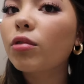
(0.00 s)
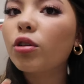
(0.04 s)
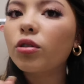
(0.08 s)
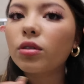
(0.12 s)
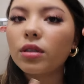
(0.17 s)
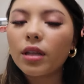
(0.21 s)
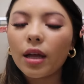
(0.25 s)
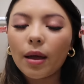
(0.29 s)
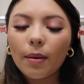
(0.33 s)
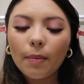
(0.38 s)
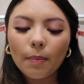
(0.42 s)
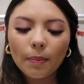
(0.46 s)
use
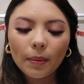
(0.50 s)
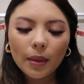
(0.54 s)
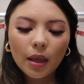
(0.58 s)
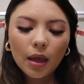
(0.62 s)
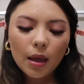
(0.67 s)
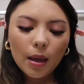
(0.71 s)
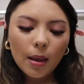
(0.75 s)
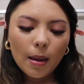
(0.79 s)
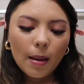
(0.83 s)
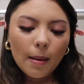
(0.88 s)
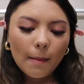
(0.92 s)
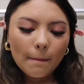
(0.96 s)
that.
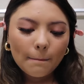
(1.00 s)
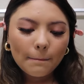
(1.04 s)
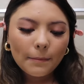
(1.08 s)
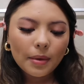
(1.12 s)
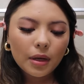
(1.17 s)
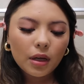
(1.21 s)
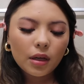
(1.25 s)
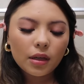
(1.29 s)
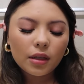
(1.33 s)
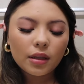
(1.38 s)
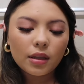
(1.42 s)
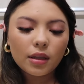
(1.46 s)

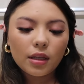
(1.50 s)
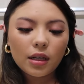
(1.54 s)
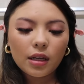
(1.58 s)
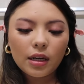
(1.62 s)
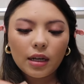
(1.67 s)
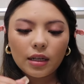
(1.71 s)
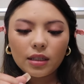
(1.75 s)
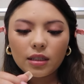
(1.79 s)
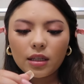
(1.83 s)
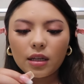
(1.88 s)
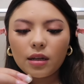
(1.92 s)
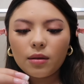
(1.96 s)
But the
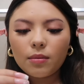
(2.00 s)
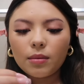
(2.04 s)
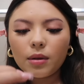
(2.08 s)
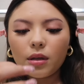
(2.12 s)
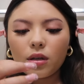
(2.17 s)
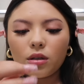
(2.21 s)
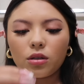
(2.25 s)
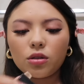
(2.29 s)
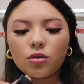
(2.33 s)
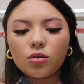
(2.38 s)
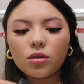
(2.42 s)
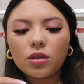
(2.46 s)
next thing I'm
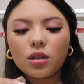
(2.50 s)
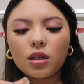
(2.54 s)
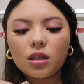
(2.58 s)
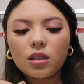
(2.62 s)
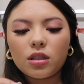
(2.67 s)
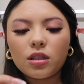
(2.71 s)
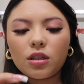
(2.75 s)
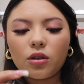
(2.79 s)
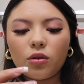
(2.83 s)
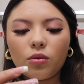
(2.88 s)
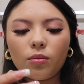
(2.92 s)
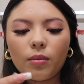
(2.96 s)
going to do is
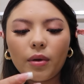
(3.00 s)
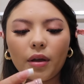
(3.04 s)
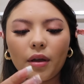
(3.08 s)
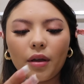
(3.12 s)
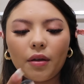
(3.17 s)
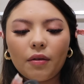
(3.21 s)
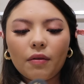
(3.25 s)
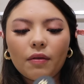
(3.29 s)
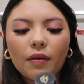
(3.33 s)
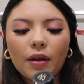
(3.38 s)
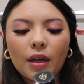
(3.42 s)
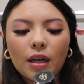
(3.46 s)
conceal
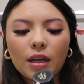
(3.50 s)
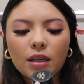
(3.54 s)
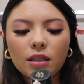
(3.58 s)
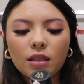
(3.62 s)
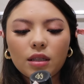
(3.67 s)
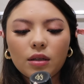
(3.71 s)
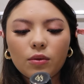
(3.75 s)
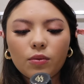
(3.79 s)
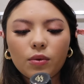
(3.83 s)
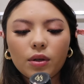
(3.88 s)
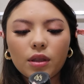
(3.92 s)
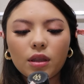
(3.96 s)
my face
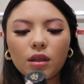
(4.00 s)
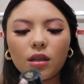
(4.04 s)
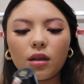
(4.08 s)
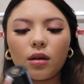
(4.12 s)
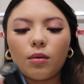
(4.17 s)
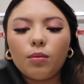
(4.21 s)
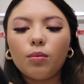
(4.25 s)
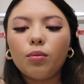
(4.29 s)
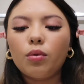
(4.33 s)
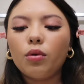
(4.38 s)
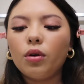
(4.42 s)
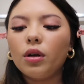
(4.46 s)
with
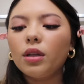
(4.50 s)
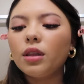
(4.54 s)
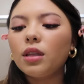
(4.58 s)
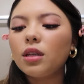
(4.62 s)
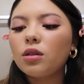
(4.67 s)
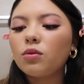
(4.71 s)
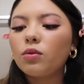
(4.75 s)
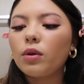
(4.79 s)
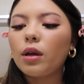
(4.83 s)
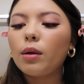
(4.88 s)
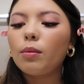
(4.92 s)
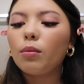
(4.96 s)
the Born
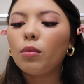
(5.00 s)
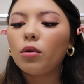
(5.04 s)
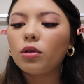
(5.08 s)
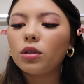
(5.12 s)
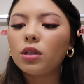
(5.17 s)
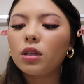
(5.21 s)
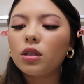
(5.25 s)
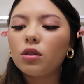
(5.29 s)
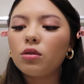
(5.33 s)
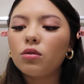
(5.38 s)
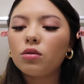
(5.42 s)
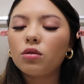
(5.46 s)
This Way
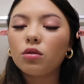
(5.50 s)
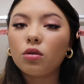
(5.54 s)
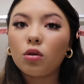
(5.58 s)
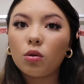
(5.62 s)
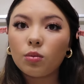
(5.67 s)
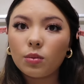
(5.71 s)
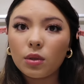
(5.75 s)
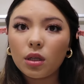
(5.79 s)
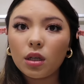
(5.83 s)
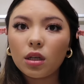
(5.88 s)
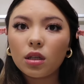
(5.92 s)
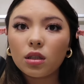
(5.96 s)
Multi-Use
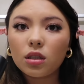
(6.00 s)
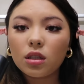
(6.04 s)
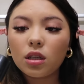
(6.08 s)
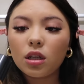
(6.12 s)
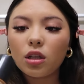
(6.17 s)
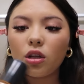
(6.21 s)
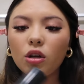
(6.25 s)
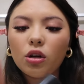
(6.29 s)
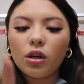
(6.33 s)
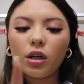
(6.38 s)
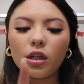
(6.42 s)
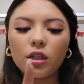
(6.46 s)
Sculpting
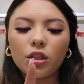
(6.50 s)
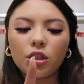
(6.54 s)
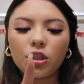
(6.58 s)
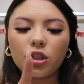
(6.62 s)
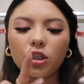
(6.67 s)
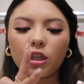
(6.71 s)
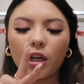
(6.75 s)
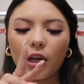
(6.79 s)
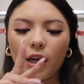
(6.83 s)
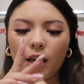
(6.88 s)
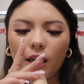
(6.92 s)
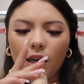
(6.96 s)
Concealer in
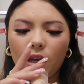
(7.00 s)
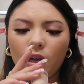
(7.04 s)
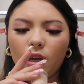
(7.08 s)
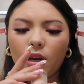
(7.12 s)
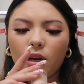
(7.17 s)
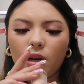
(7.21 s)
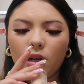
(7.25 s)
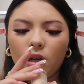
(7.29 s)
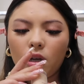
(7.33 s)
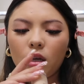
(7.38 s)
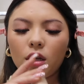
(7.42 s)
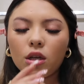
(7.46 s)

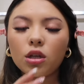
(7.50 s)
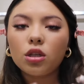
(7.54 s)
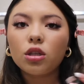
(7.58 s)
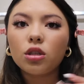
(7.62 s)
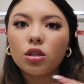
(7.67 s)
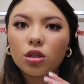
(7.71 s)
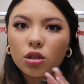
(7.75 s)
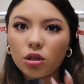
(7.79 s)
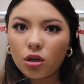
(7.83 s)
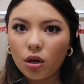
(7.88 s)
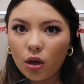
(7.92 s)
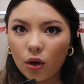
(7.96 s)
shade
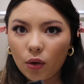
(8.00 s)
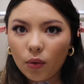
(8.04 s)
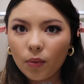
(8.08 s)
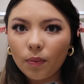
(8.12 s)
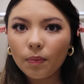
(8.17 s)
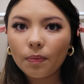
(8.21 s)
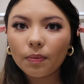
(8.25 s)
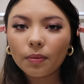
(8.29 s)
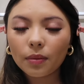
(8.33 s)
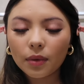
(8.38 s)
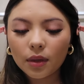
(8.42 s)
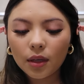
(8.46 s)
Snow.
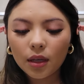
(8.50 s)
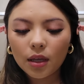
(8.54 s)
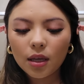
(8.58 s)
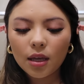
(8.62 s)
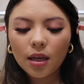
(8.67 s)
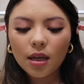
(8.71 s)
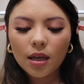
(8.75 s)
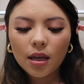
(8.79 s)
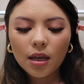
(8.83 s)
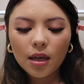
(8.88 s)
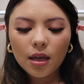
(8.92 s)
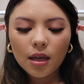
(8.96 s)

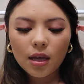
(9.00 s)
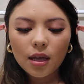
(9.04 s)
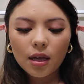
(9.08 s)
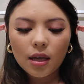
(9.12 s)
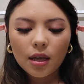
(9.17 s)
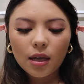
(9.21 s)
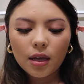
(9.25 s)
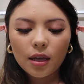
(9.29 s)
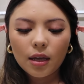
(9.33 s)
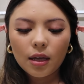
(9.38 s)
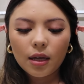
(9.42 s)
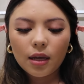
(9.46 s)

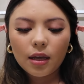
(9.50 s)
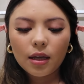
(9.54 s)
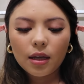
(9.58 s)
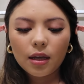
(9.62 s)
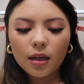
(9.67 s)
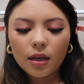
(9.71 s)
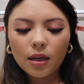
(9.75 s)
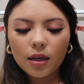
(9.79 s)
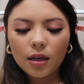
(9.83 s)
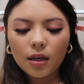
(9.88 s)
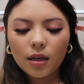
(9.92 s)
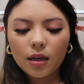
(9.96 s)

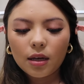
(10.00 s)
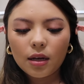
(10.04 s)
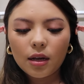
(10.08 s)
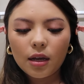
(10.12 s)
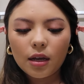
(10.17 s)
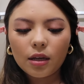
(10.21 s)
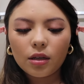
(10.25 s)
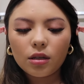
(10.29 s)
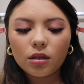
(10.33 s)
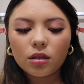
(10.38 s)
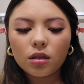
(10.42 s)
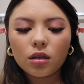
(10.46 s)
And I
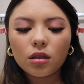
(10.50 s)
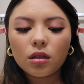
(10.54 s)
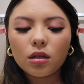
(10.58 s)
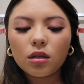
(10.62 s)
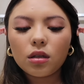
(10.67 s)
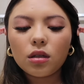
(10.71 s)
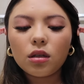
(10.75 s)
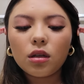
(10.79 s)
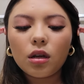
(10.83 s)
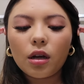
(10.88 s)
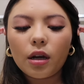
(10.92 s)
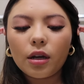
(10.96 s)

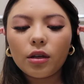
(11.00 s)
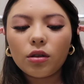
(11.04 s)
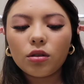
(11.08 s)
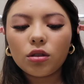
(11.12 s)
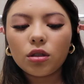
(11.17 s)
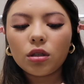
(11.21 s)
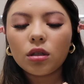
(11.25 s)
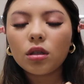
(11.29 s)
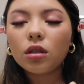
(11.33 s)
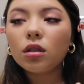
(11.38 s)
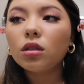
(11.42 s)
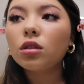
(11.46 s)
usually, I
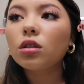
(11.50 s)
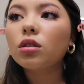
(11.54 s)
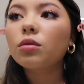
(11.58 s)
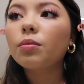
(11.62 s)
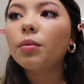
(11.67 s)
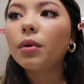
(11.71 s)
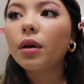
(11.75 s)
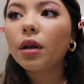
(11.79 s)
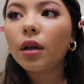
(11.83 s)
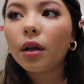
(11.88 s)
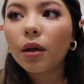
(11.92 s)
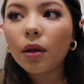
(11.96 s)
usually just
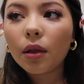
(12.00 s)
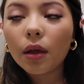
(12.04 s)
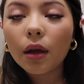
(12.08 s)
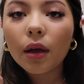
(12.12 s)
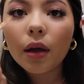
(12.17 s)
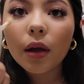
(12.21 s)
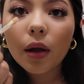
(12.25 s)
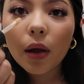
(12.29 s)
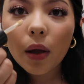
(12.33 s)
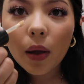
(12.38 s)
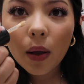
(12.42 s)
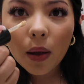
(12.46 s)
put it
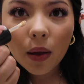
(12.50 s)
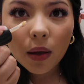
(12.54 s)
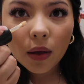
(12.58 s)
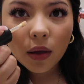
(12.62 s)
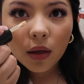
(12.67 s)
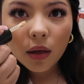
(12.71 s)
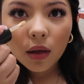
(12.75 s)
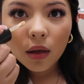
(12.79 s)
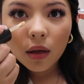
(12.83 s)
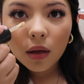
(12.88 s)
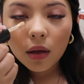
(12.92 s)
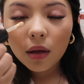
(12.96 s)
like
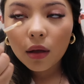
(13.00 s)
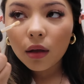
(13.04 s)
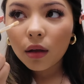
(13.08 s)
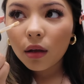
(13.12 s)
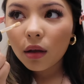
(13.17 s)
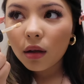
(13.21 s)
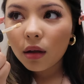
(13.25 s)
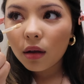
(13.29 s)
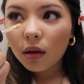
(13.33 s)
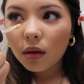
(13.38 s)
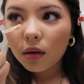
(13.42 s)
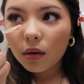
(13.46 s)

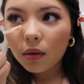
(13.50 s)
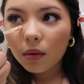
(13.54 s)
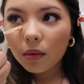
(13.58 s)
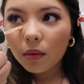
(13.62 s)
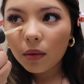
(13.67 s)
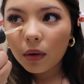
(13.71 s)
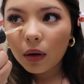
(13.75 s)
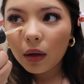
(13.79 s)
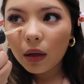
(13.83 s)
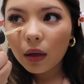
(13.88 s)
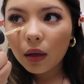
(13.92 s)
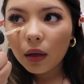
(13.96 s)

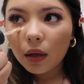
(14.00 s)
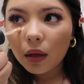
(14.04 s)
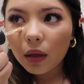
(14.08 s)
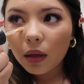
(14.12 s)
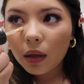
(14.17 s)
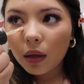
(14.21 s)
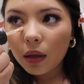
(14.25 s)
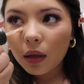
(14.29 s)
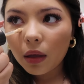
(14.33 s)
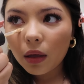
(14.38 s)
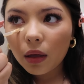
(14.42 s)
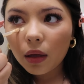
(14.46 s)
right
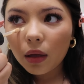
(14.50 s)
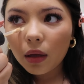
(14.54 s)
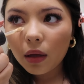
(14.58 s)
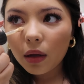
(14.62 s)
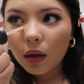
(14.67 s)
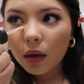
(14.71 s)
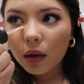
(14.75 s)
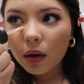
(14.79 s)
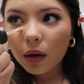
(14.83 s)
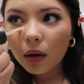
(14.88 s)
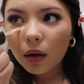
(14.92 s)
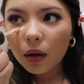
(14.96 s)

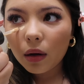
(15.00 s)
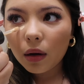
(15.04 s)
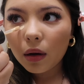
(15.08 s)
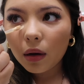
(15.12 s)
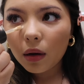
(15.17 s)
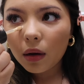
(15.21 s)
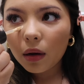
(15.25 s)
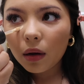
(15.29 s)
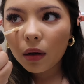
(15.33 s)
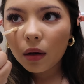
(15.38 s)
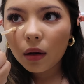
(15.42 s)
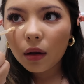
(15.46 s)

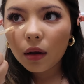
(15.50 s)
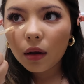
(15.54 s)
here,